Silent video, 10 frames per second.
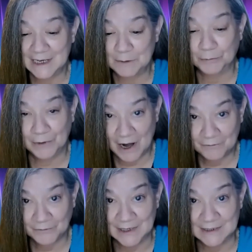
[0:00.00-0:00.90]
getting
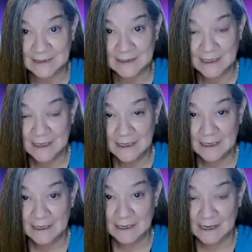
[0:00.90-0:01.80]
preference
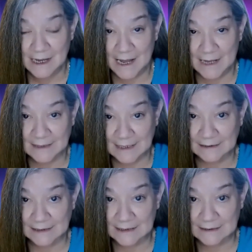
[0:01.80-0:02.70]
as
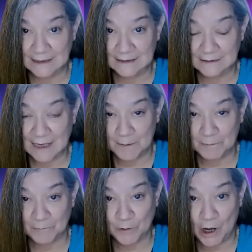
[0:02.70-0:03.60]
a LinkedIn
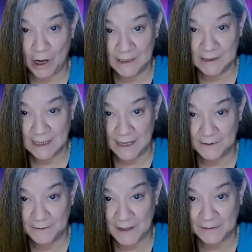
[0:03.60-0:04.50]
type of
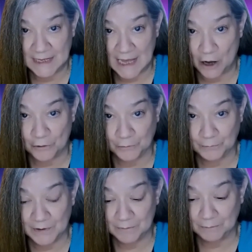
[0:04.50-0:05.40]
content that the
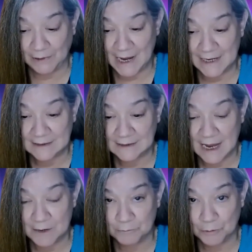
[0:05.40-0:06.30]
algorithm likes
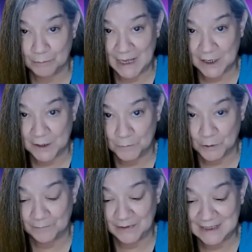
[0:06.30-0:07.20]
and will make
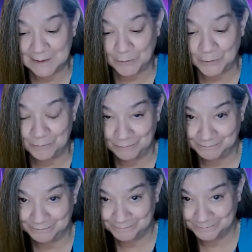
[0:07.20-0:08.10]
more visible.
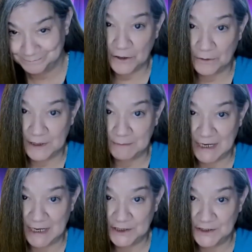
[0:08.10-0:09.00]
I think I already
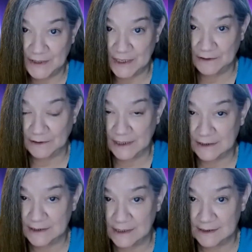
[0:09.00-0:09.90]
mentioned that
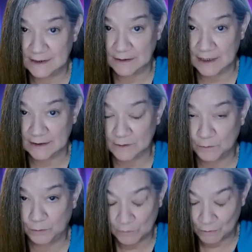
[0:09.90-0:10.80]
LinkedIn, it's
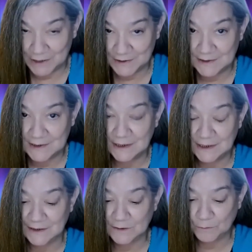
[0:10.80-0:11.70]
not
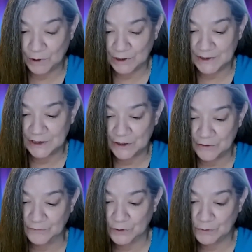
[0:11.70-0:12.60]
quantity, it's quality
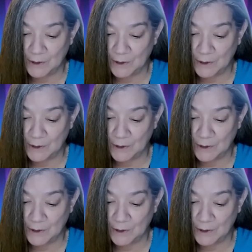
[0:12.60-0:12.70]
over